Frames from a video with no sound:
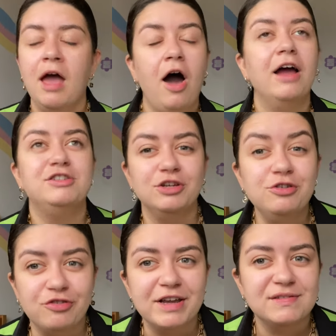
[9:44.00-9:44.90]
I do
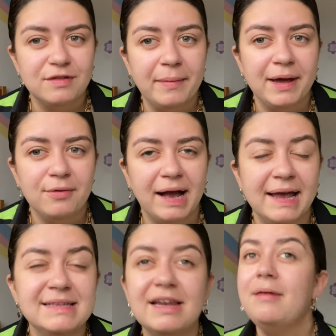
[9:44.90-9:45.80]
dress for the male
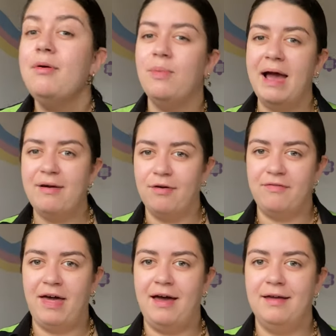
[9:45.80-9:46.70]
gaze, and I'm aware of
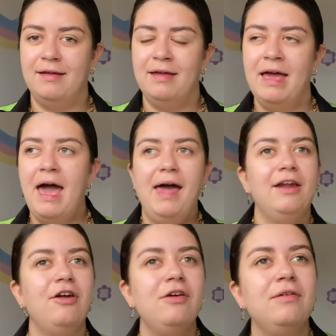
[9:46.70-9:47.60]
that.
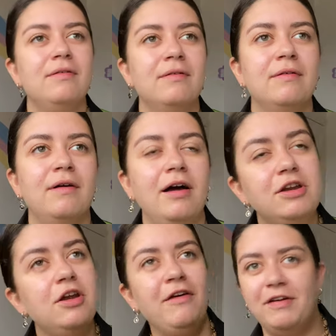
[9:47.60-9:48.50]
And I
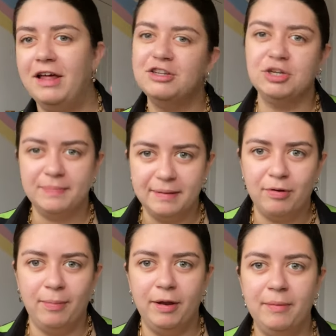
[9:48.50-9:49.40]
don't know if that should be a
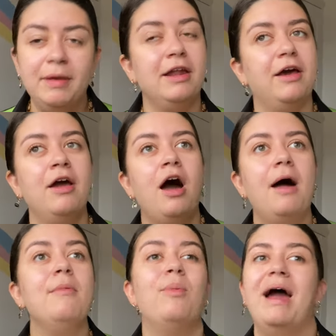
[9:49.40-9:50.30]
problem. You know,
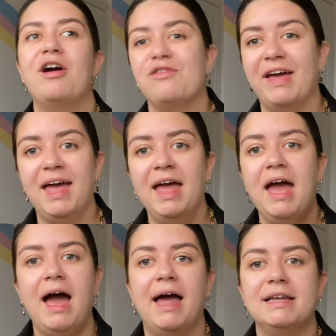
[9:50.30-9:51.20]
I'm aware of it,
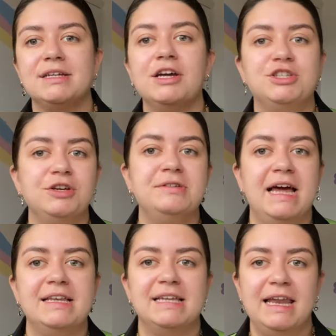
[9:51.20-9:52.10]
and I do
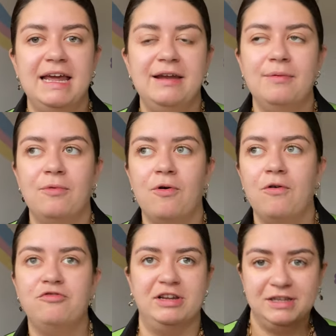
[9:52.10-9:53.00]
tend to lean more
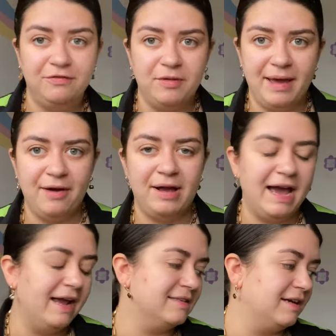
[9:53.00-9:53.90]
dressing for the male
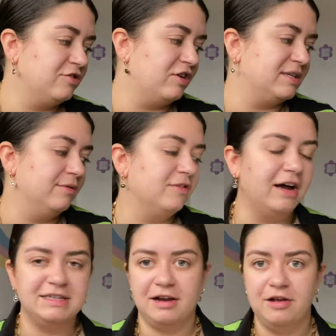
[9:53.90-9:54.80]
gaze, like dressing with
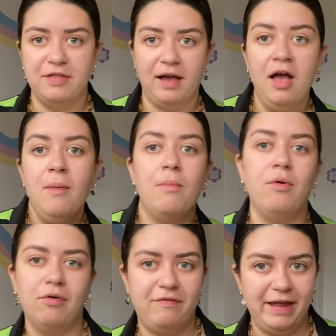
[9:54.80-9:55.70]
tighter clothing, more
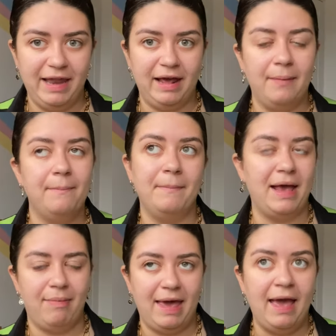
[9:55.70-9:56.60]
revealing
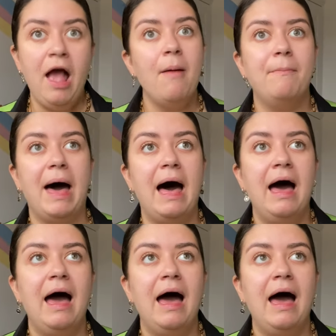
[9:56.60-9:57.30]
maybe. But